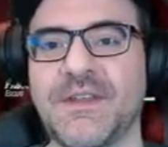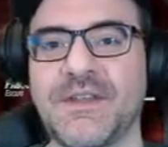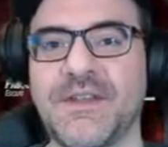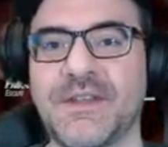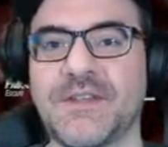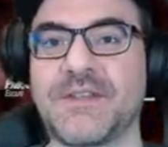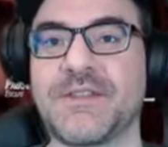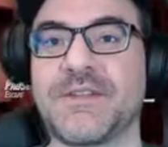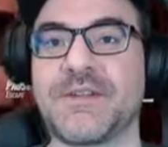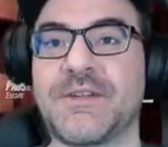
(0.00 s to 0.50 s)

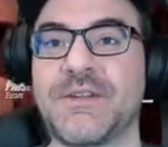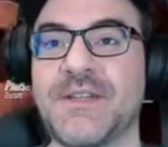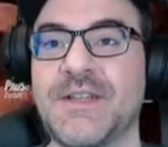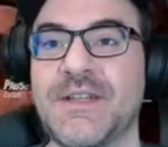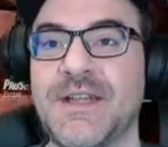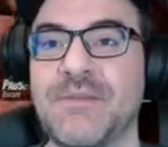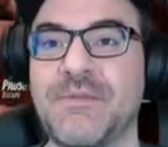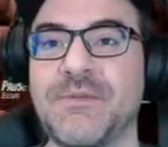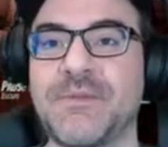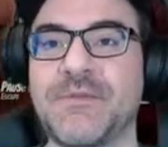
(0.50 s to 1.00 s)
Collected 13
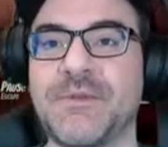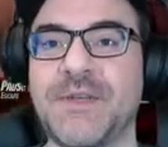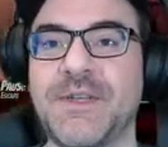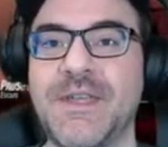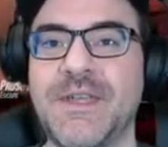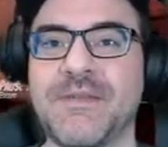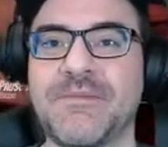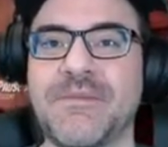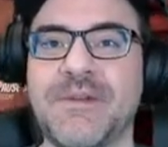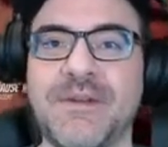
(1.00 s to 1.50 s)
apples in one
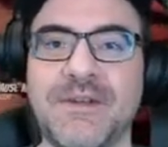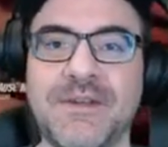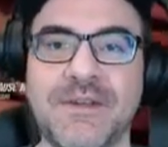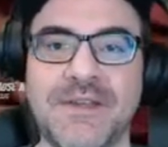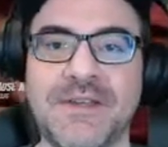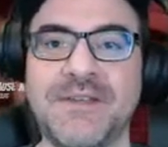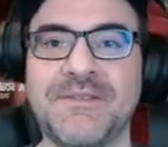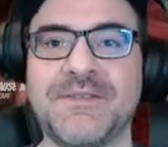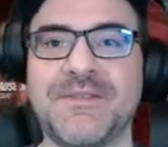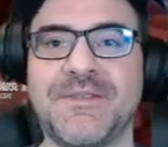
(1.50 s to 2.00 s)
game.
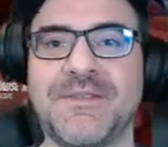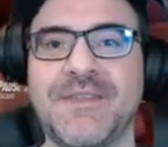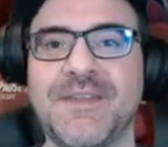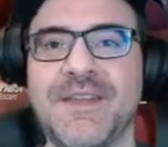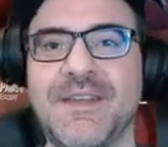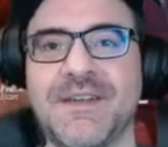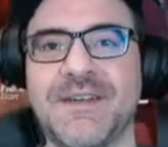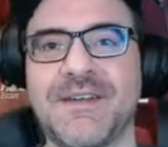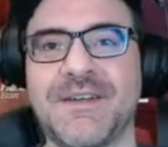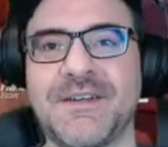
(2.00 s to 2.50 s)
Okay.
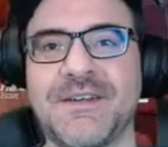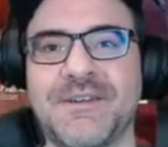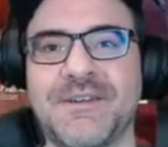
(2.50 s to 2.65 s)
Yeah.